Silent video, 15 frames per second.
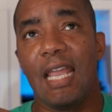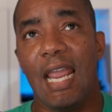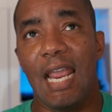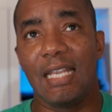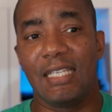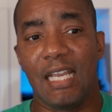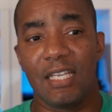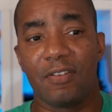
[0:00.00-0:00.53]

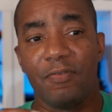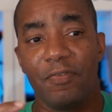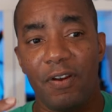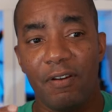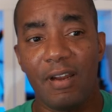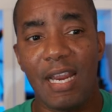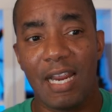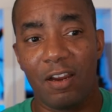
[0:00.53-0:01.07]

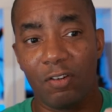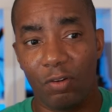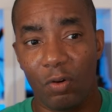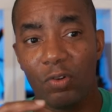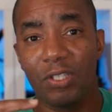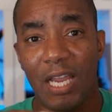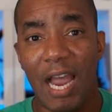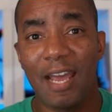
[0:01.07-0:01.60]
It
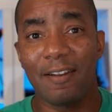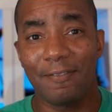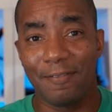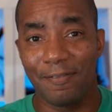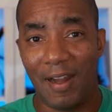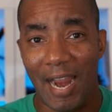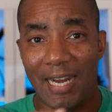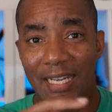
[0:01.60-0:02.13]
grows kind of
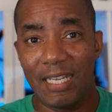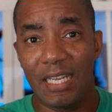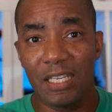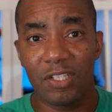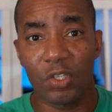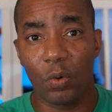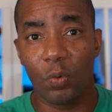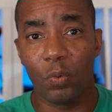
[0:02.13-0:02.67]
viney.
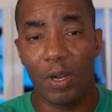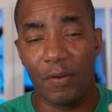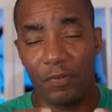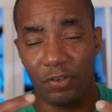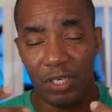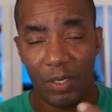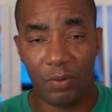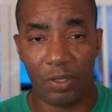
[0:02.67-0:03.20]
So if
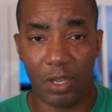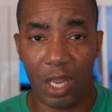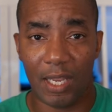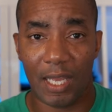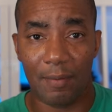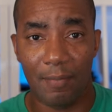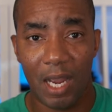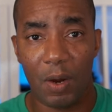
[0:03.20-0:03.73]
you're dealing with a lawn
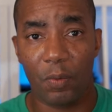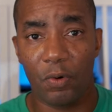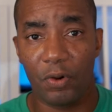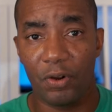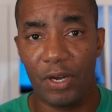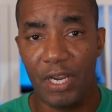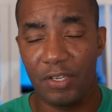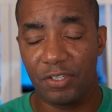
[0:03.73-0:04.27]
like mine
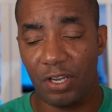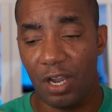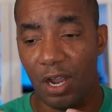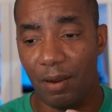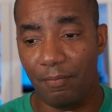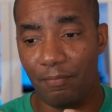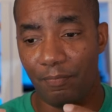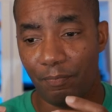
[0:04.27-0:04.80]
where it's
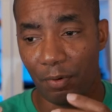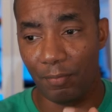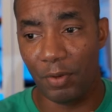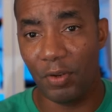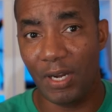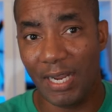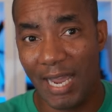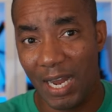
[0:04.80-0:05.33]

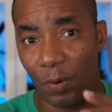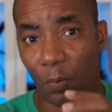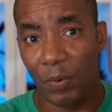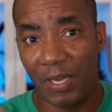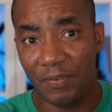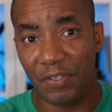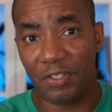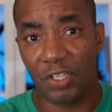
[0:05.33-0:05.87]
Bermuda, it kind of
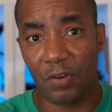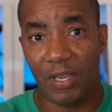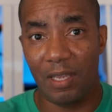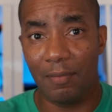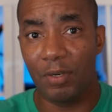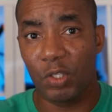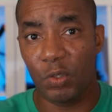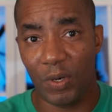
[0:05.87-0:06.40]
weaves itself
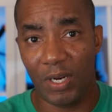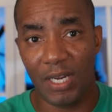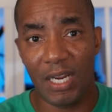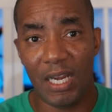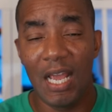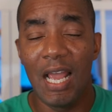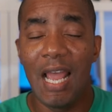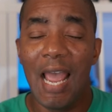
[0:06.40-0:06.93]
in between
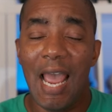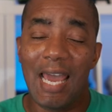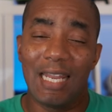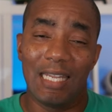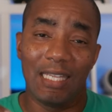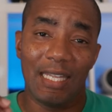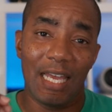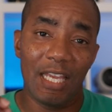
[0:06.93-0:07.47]
it. And
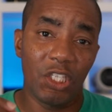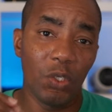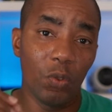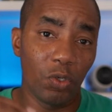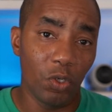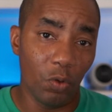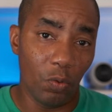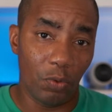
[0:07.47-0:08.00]
unless
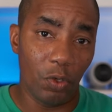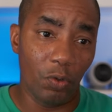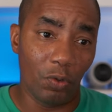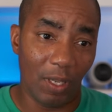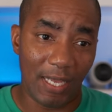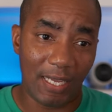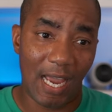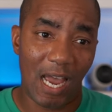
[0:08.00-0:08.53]
you
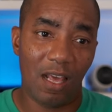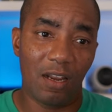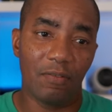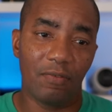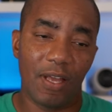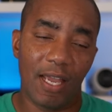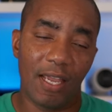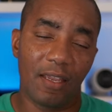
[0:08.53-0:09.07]
like kind
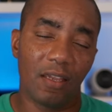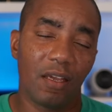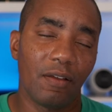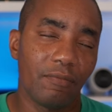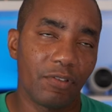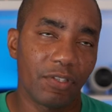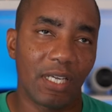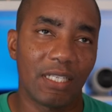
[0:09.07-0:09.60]
of like,
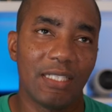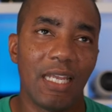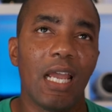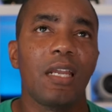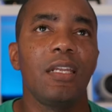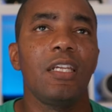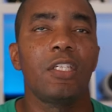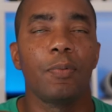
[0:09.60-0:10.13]
there's like a
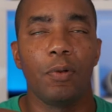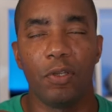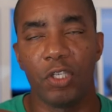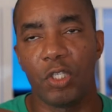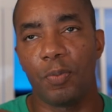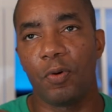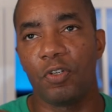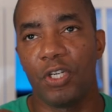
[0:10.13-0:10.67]
technique to pulling
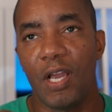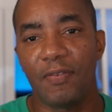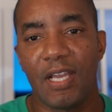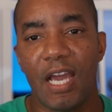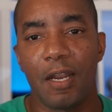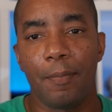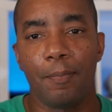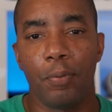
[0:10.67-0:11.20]
spurge. You have to
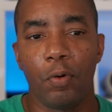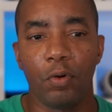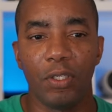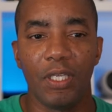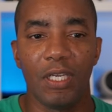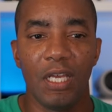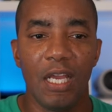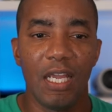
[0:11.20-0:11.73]
kind of pull
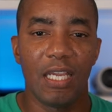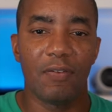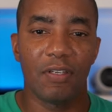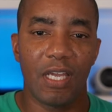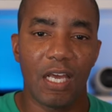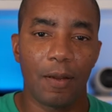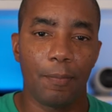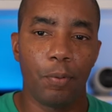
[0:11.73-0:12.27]
it. You have to
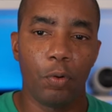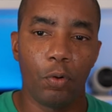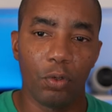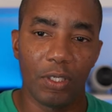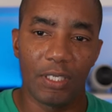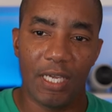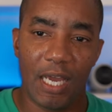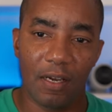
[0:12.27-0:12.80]
kind of
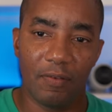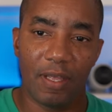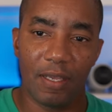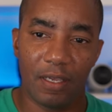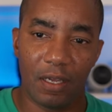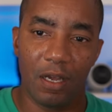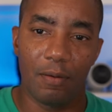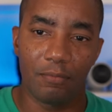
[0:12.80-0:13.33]
pull and kind of
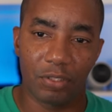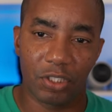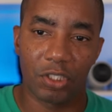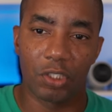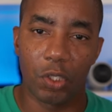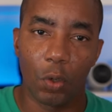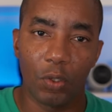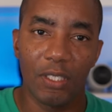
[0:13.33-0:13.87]
like
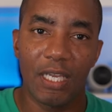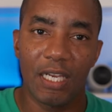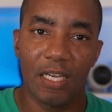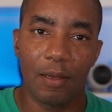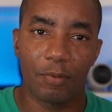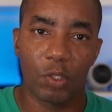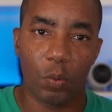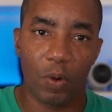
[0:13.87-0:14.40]
slowly get it
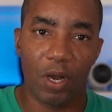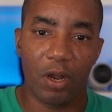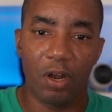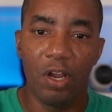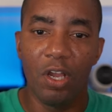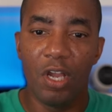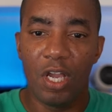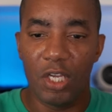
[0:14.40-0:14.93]
up to
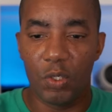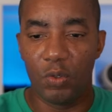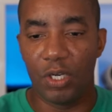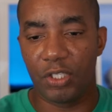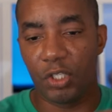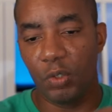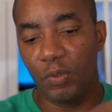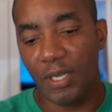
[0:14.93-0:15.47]
where you,
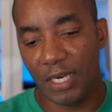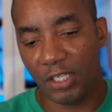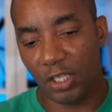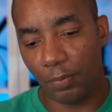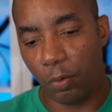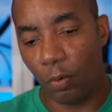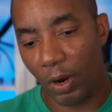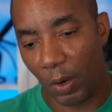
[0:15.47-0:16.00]
until you get to
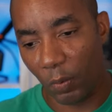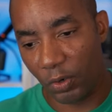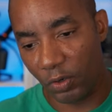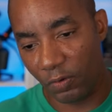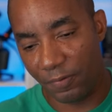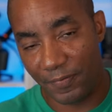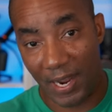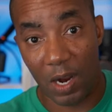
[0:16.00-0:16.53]
the point where
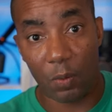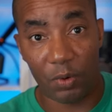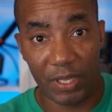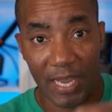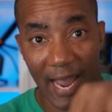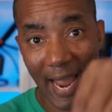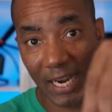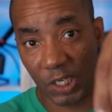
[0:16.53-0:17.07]
you found where
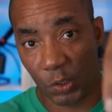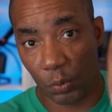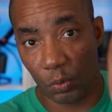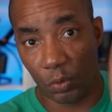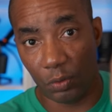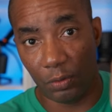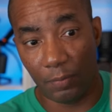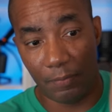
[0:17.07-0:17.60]

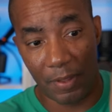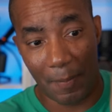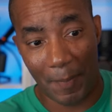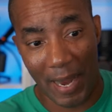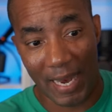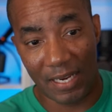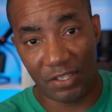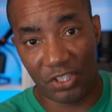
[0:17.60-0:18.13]
the
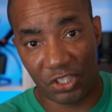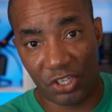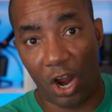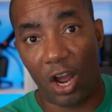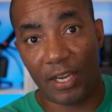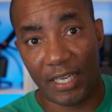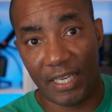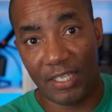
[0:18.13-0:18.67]
main
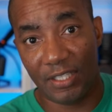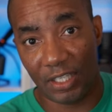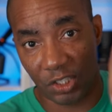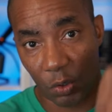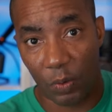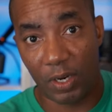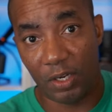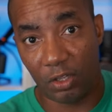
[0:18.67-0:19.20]
stalk is that's
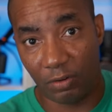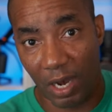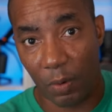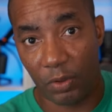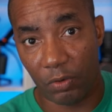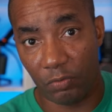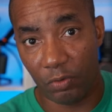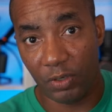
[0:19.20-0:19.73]
going into the ground
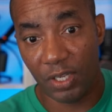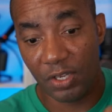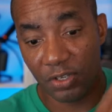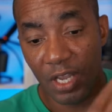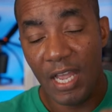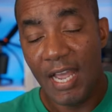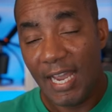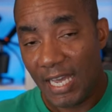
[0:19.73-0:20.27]
where the root is.
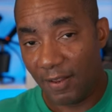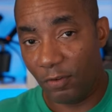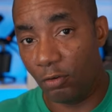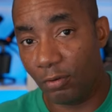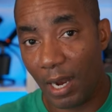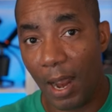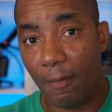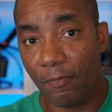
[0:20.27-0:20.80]
And if you
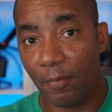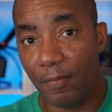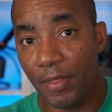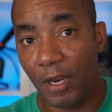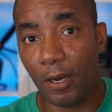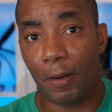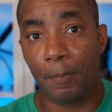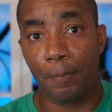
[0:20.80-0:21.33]
grab from
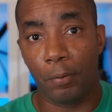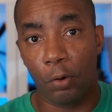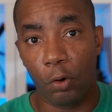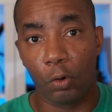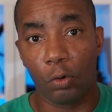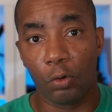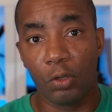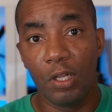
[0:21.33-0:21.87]
there and
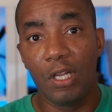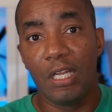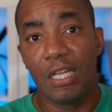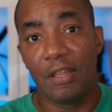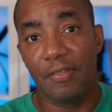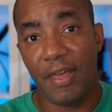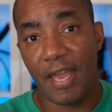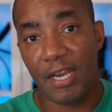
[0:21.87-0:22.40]
pull,
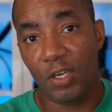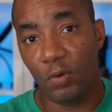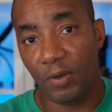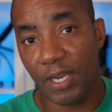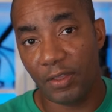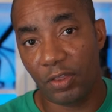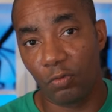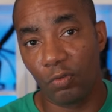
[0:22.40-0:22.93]
then you'll
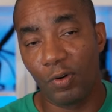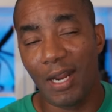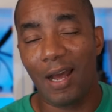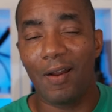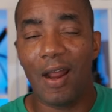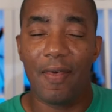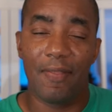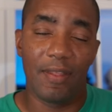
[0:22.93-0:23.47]
get the root
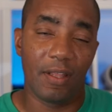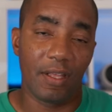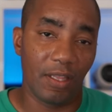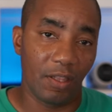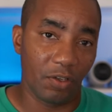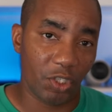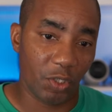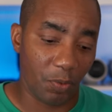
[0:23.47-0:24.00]
out and
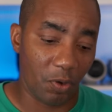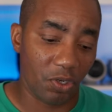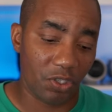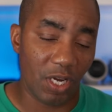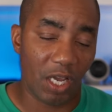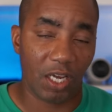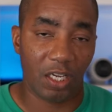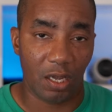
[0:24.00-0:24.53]
the spurge is
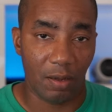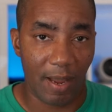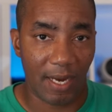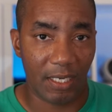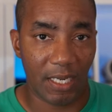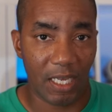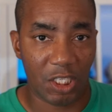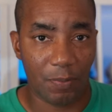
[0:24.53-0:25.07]
not gonna come
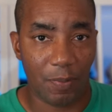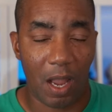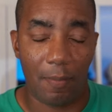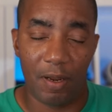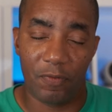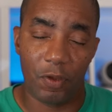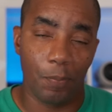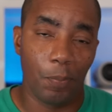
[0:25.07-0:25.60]
back in that spot.
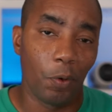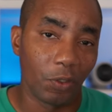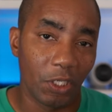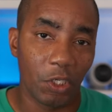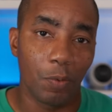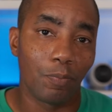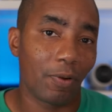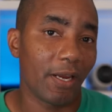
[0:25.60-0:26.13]
But if you pull it
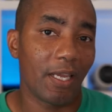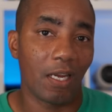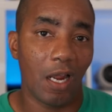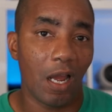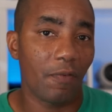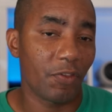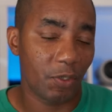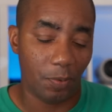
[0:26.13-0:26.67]
and you break it
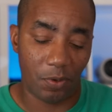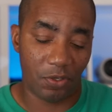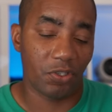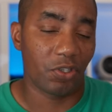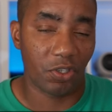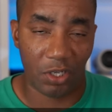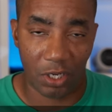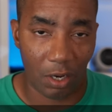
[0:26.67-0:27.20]
off, the spurge is
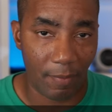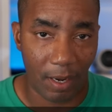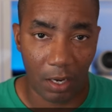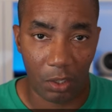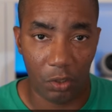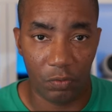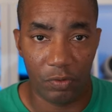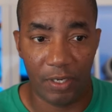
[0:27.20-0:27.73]
just gonna come back
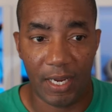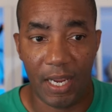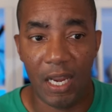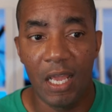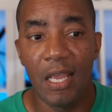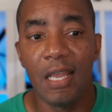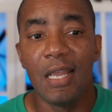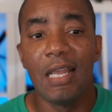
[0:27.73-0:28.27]
all over again.
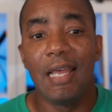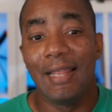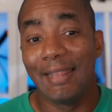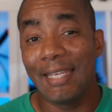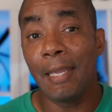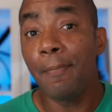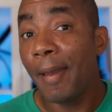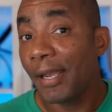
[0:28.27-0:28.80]

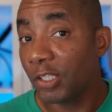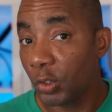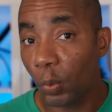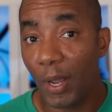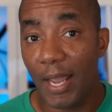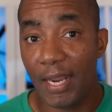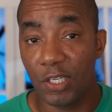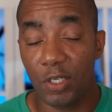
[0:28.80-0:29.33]
The best
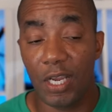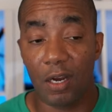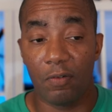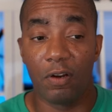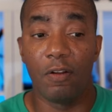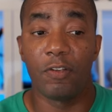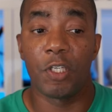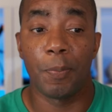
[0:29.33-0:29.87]
way to get
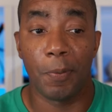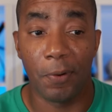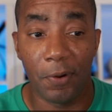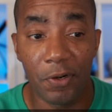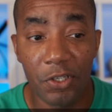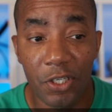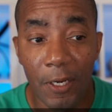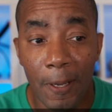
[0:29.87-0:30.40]
rid of
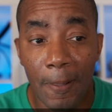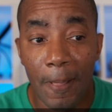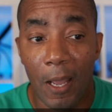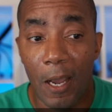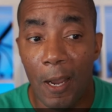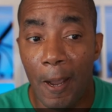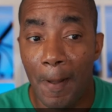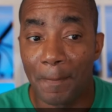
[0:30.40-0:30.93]
spurge
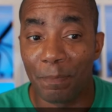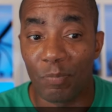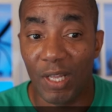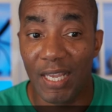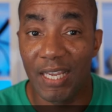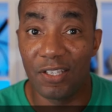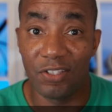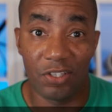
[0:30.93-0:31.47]

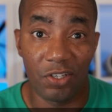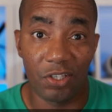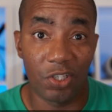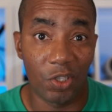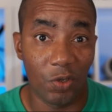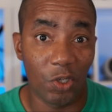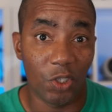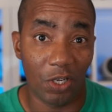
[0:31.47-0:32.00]
is to just
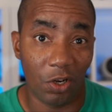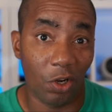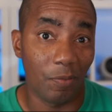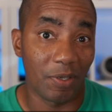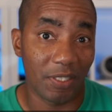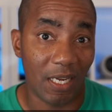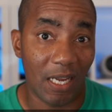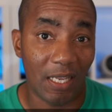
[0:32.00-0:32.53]
use a
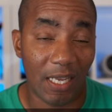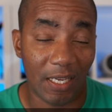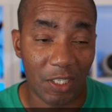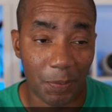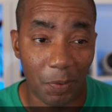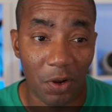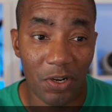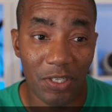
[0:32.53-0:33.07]
herbicide. Like
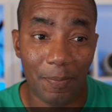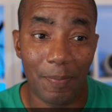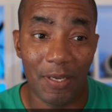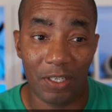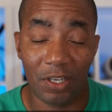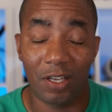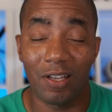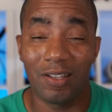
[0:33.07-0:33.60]
spurge
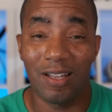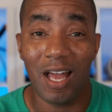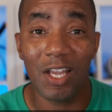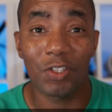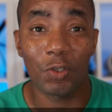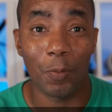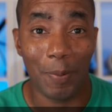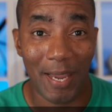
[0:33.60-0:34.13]
is a colossal